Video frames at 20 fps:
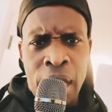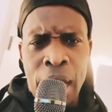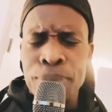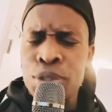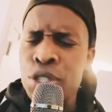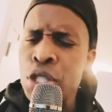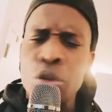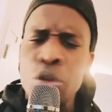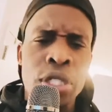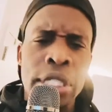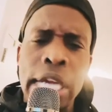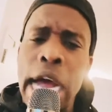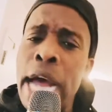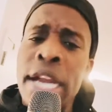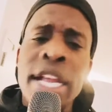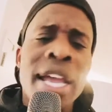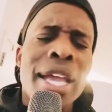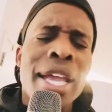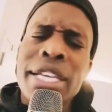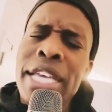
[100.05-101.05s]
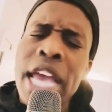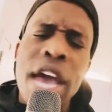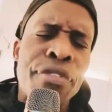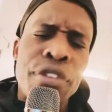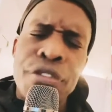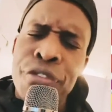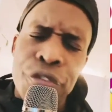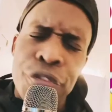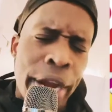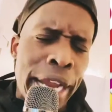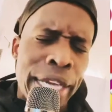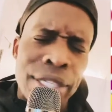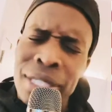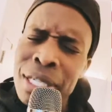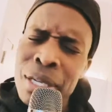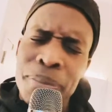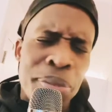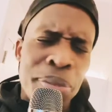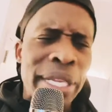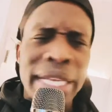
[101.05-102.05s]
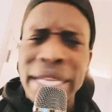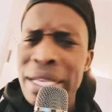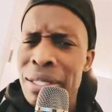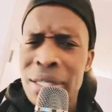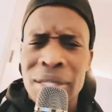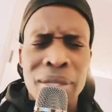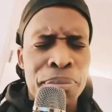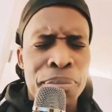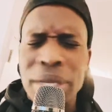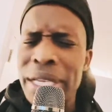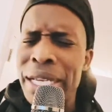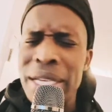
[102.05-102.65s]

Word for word: I'm so tired. Kevin Frazier, please.